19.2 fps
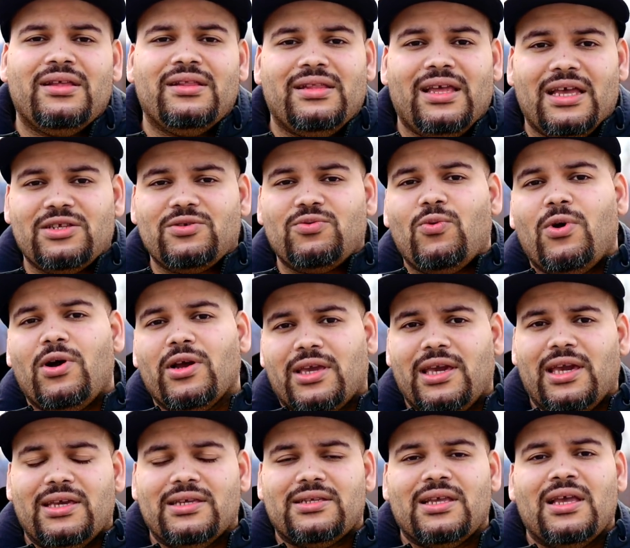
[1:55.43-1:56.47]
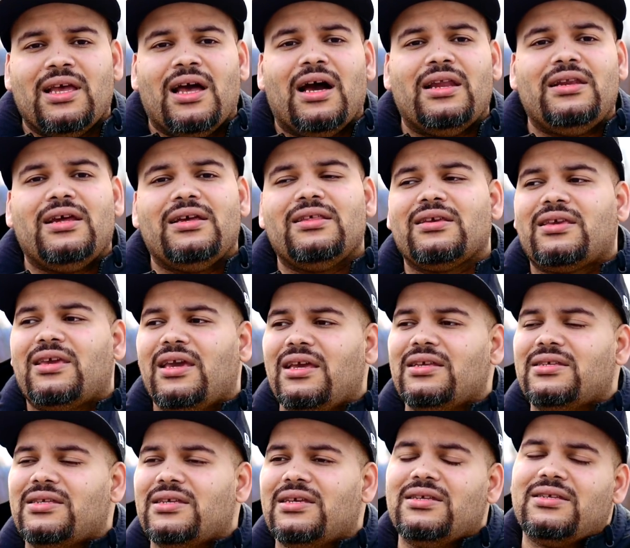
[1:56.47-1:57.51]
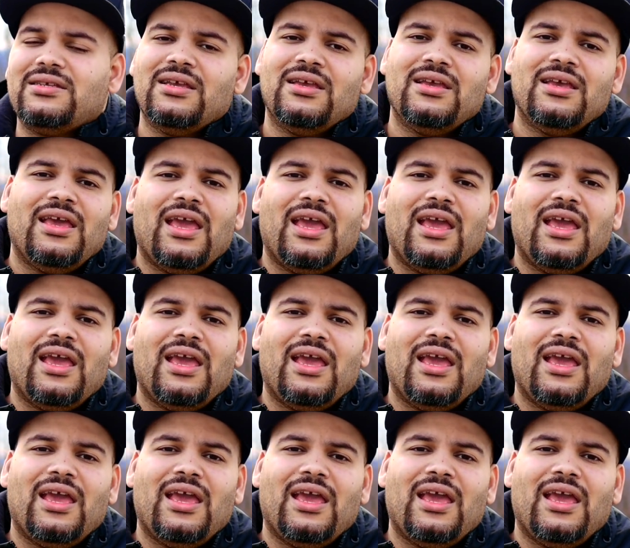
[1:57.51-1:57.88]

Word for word: That's one case. Another case is,